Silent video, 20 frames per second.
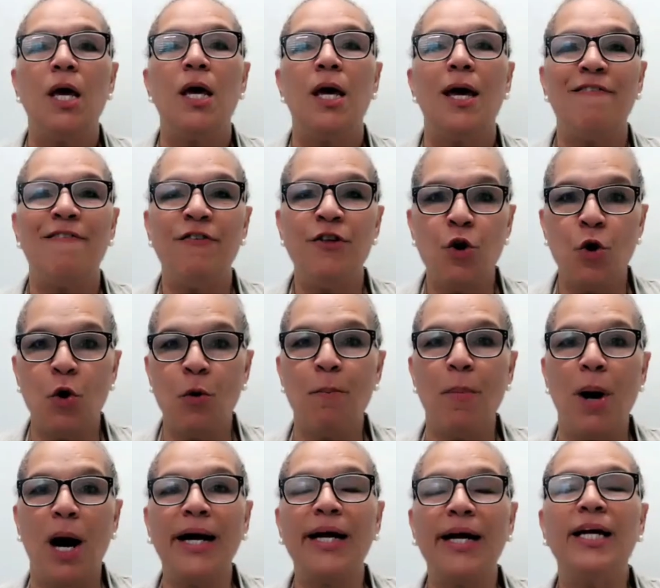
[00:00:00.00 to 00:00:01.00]
If your
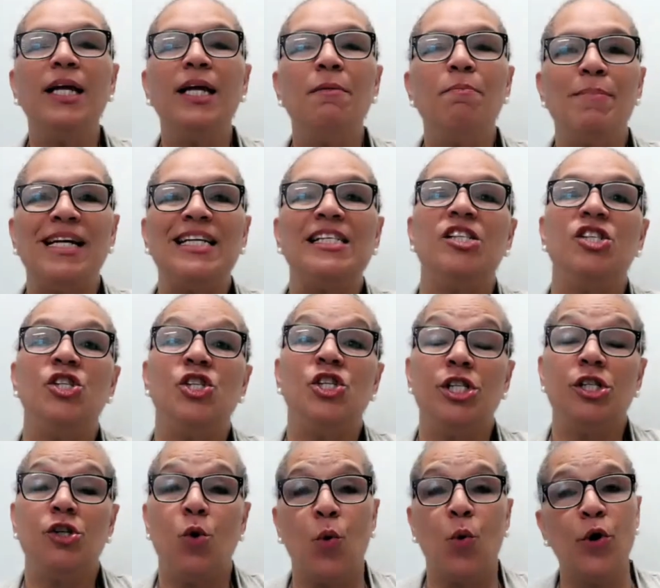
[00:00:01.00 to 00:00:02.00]
marketing
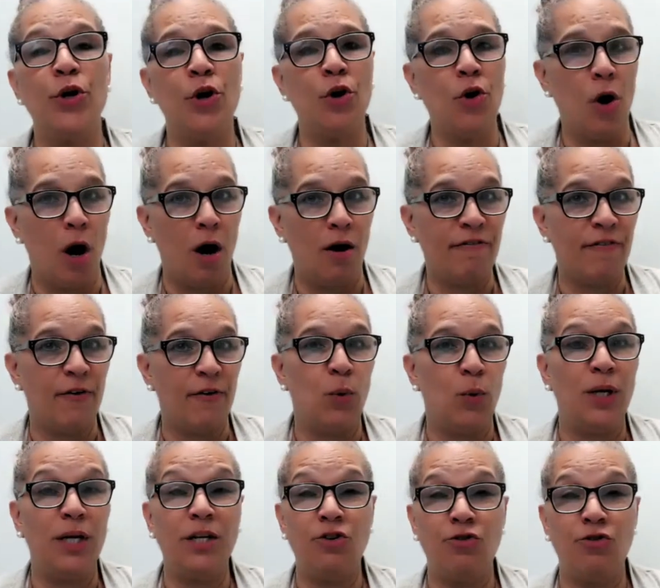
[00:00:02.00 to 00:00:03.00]
messages or your offer
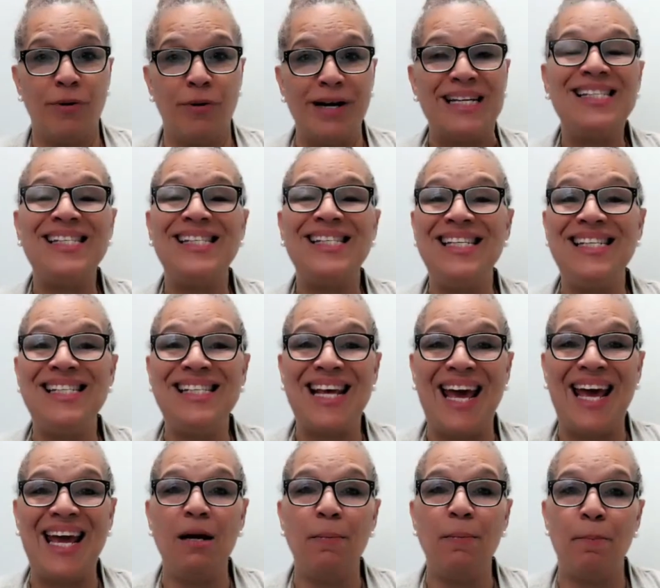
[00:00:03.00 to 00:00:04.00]
will address these
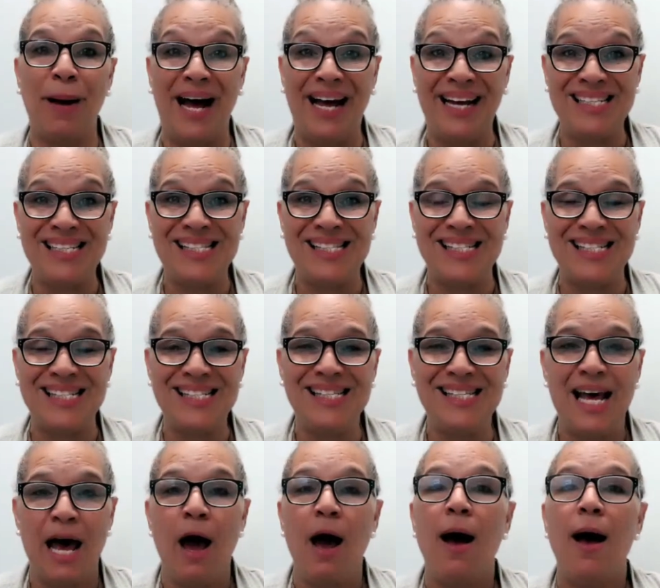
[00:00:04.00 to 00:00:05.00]
8 biases,
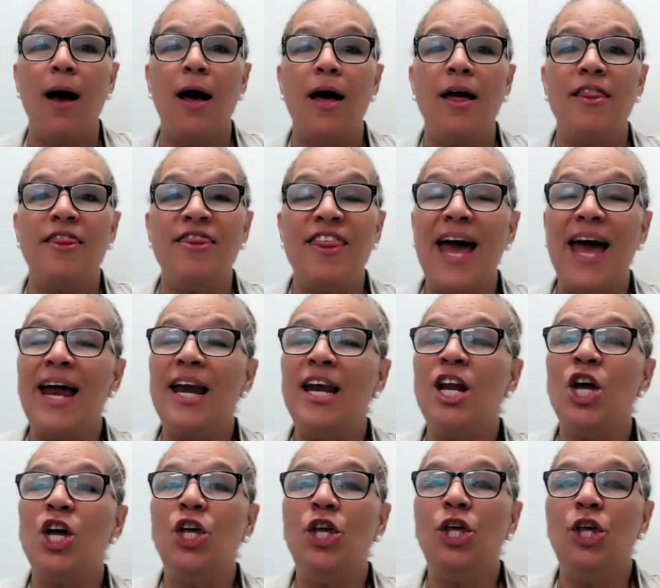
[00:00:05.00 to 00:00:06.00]

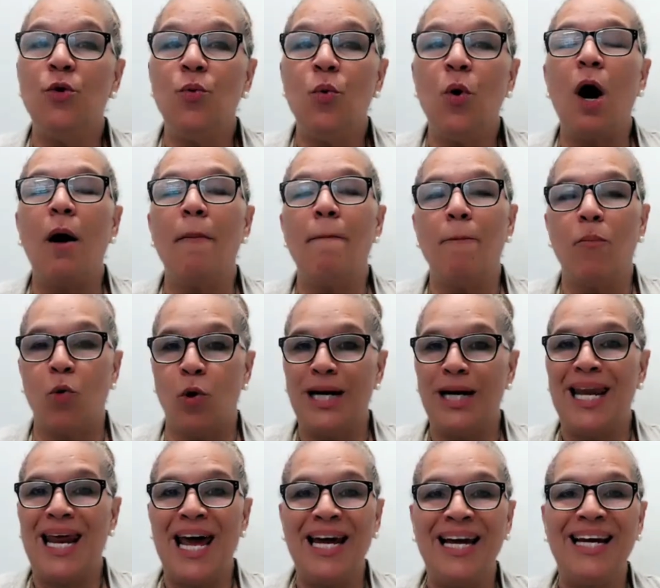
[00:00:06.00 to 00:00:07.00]
then you are more
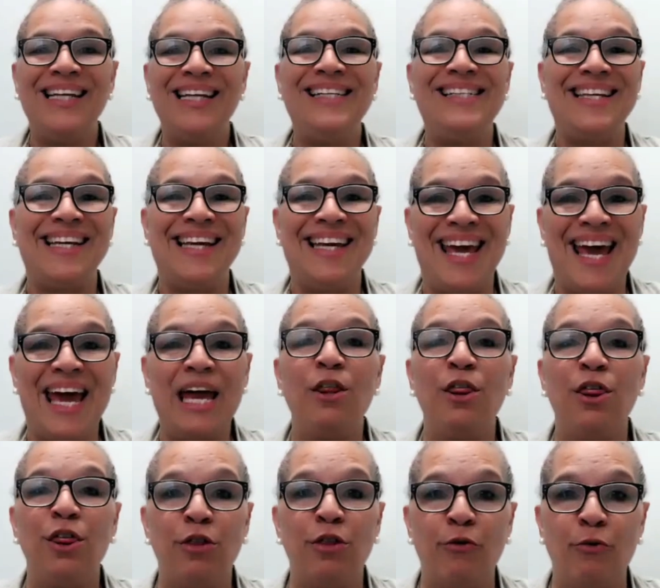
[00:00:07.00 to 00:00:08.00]
likely to get
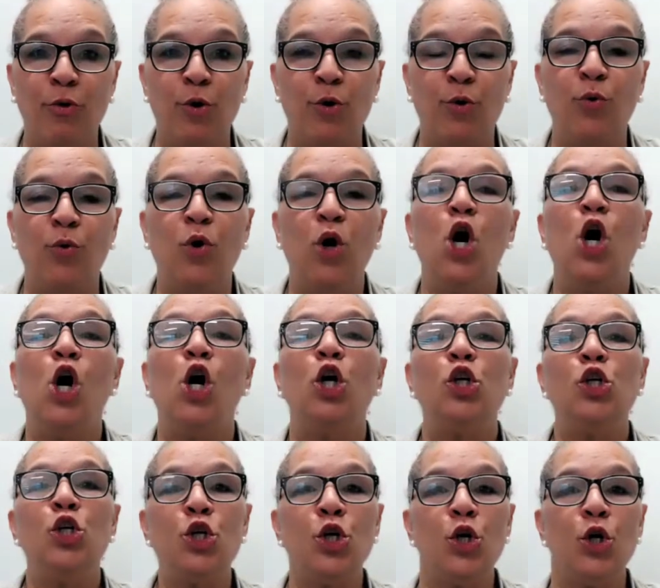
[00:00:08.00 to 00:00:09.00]
through
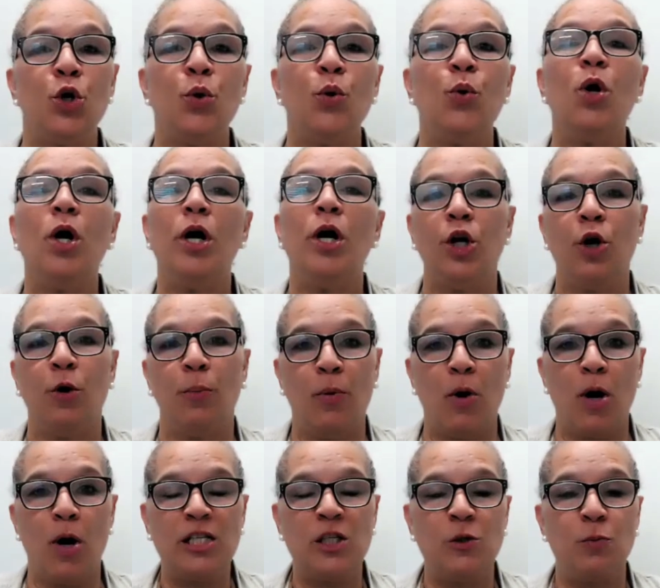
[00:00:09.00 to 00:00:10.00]
to your
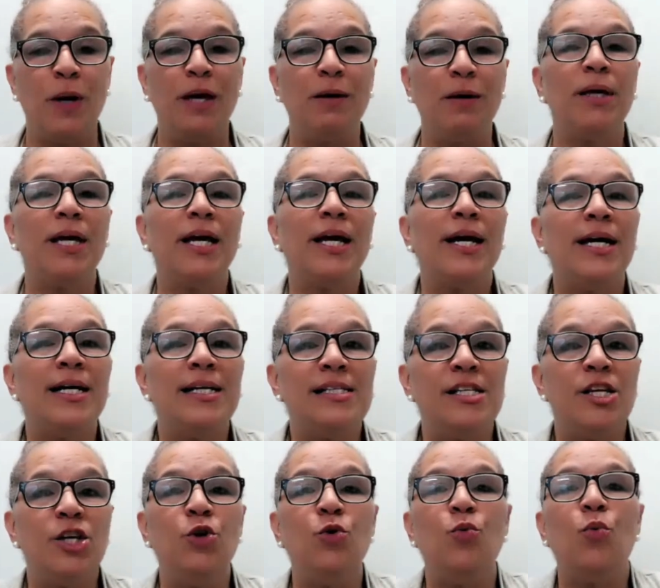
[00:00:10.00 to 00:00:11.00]
prospect because
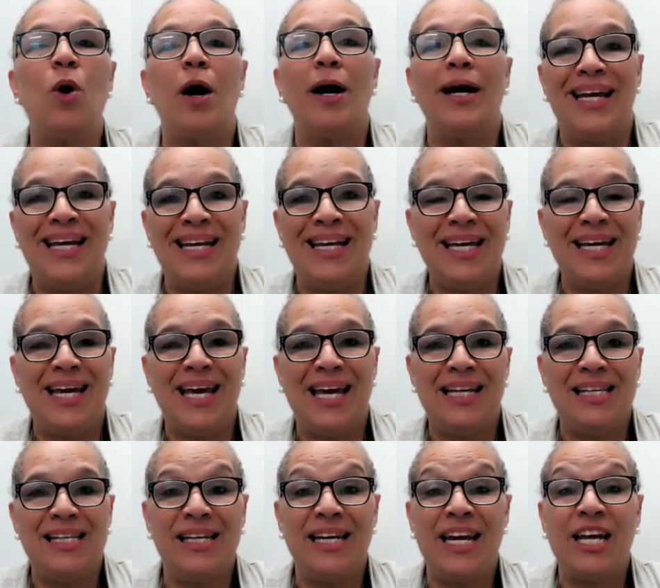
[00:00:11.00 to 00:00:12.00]
you are
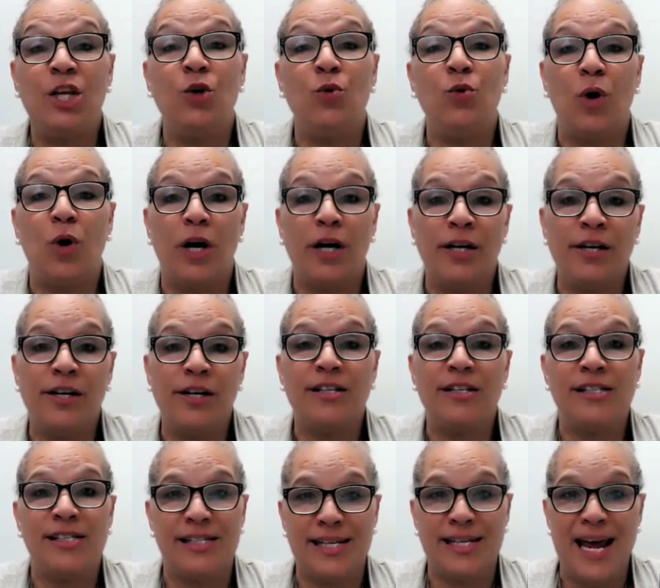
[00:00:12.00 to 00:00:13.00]
indicating that you
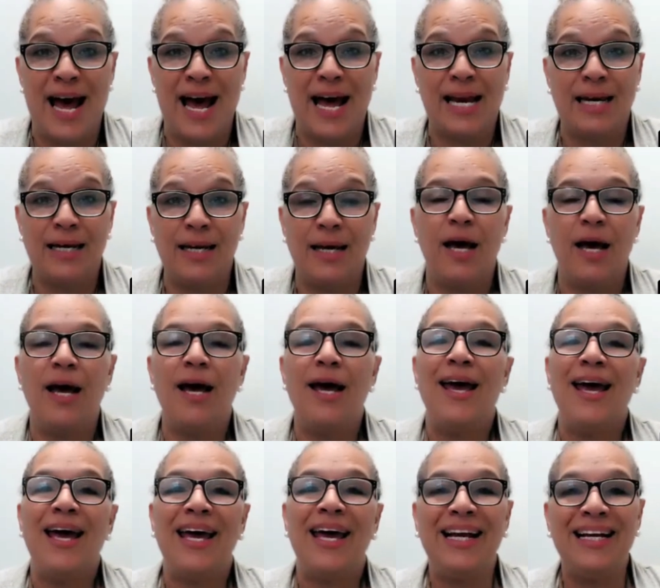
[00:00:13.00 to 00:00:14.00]
understand
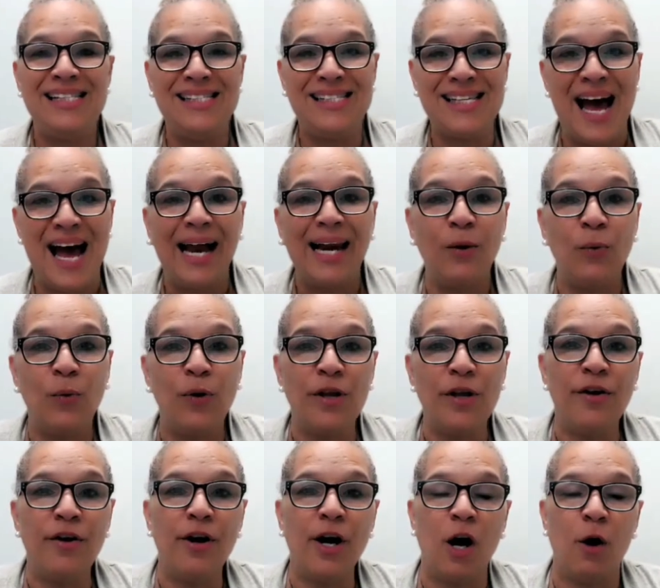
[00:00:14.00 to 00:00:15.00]
exactly where
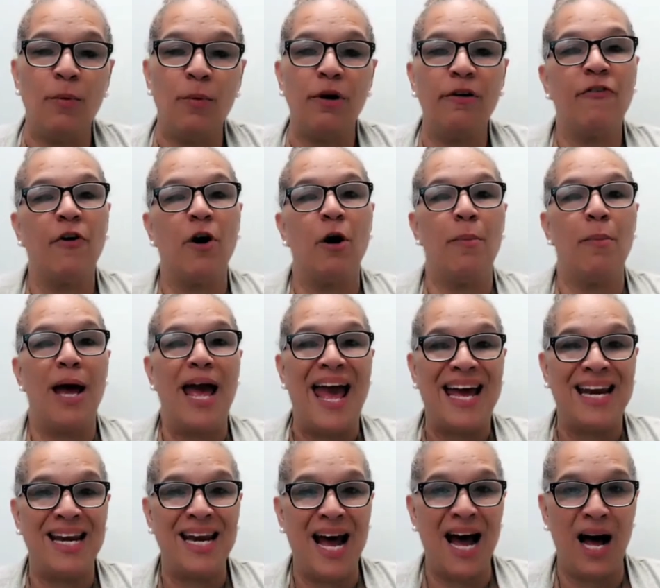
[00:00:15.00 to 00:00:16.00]
they're coming from
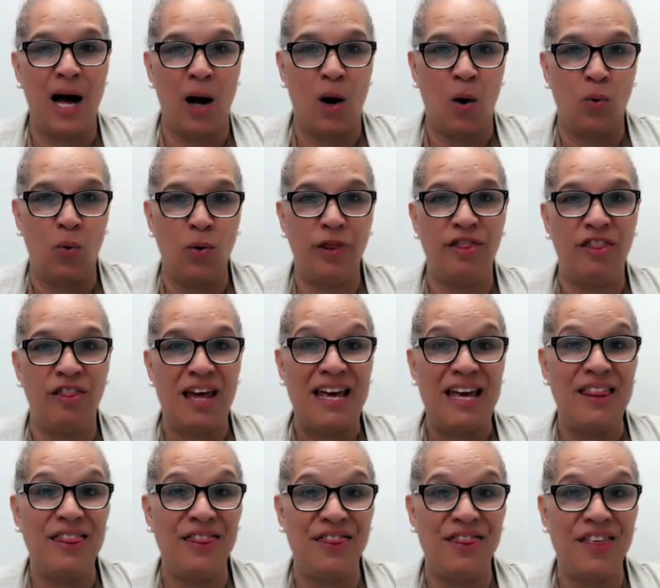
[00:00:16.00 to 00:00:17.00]
and how
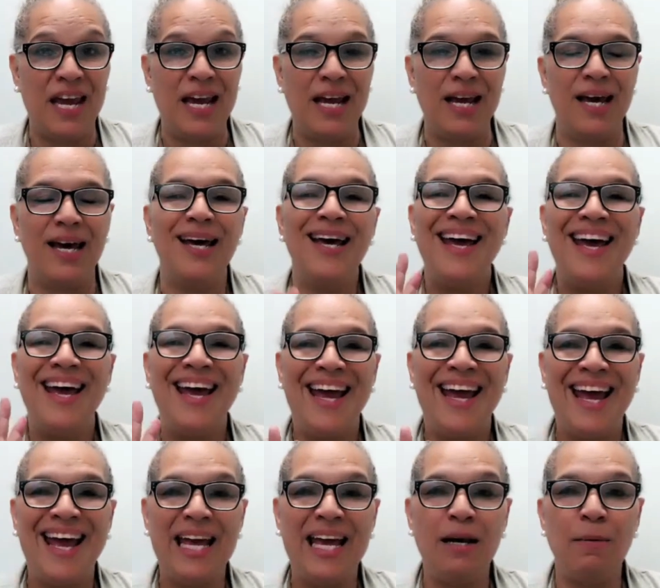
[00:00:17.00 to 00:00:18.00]
they think.
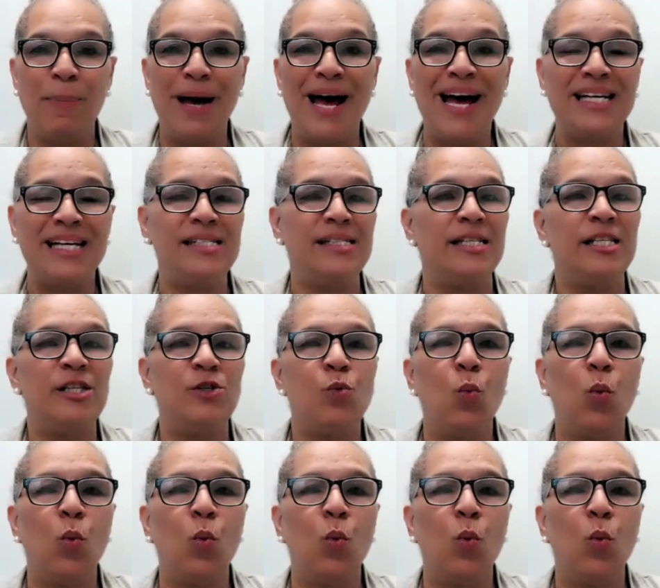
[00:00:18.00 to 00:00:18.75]
8 biases.